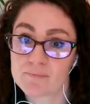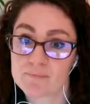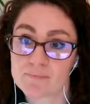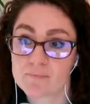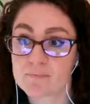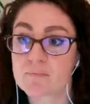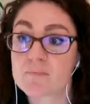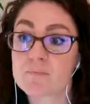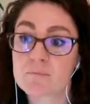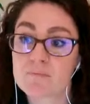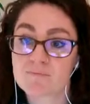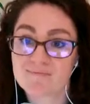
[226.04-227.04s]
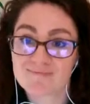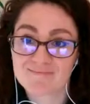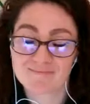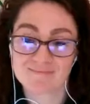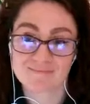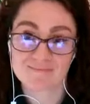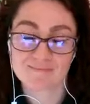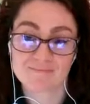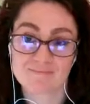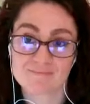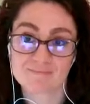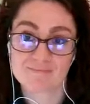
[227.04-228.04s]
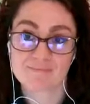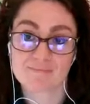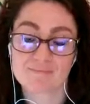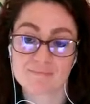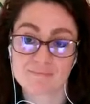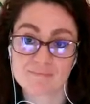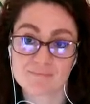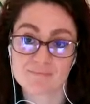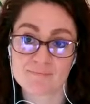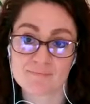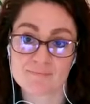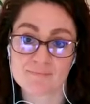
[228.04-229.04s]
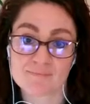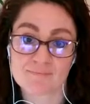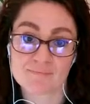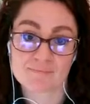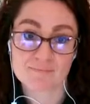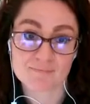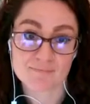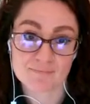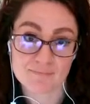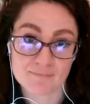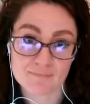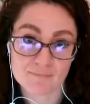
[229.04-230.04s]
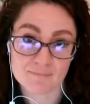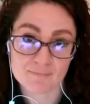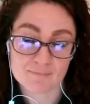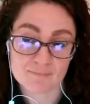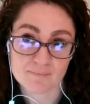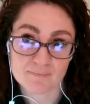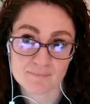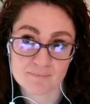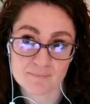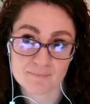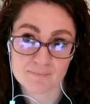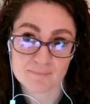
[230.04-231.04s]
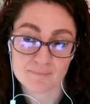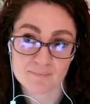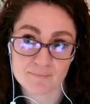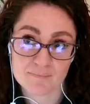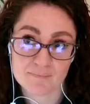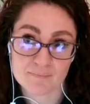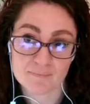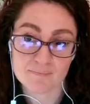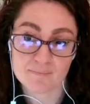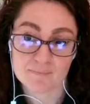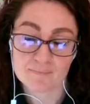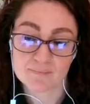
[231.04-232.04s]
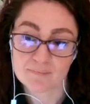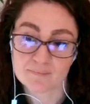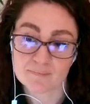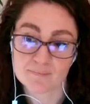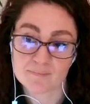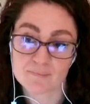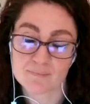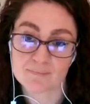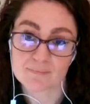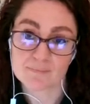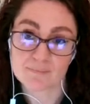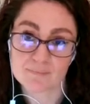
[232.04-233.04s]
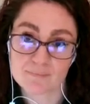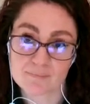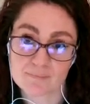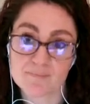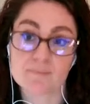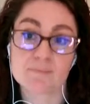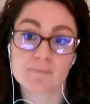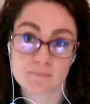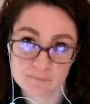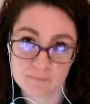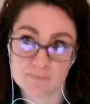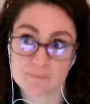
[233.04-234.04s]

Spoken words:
(not speaking)